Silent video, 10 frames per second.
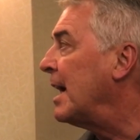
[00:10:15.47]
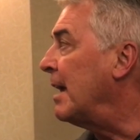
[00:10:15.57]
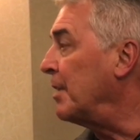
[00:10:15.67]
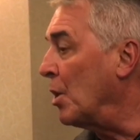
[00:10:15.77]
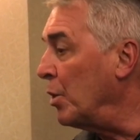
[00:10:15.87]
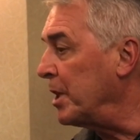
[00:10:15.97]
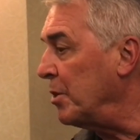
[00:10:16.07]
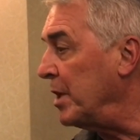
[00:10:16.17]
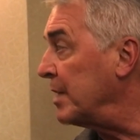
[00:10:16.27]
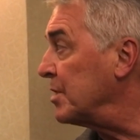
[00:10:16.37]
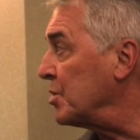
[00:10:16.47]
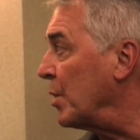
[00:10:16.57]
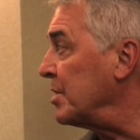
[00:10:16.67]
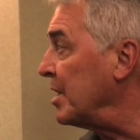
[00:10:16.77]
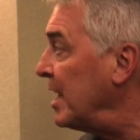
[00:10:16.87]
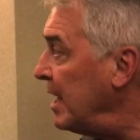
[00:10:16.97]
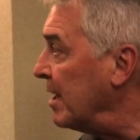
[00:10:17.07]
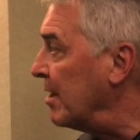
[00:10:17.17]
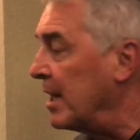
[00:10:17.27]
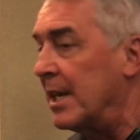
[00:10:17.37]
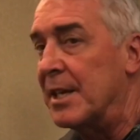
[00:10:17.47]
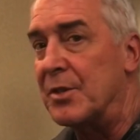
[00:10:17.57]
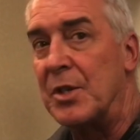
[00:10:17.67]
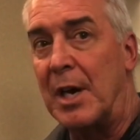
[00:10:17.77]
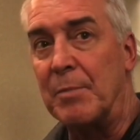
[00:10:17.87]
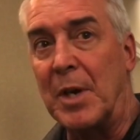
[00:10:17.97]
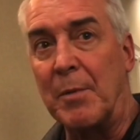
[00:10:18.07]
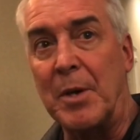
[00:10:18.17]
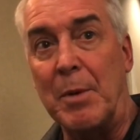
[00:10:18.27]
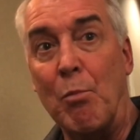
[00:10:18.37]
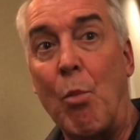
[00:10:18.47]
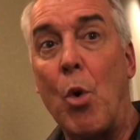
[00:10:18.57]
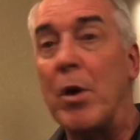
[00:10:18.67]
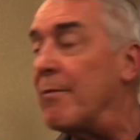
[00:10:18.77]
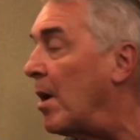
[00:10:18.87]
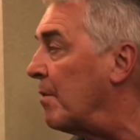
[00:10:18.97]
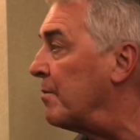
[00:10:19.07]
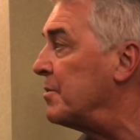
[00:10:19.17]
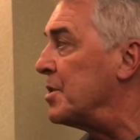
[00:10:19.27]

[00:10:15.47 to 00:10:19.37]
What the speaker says: and the only unique situation here is I'm going to be more involved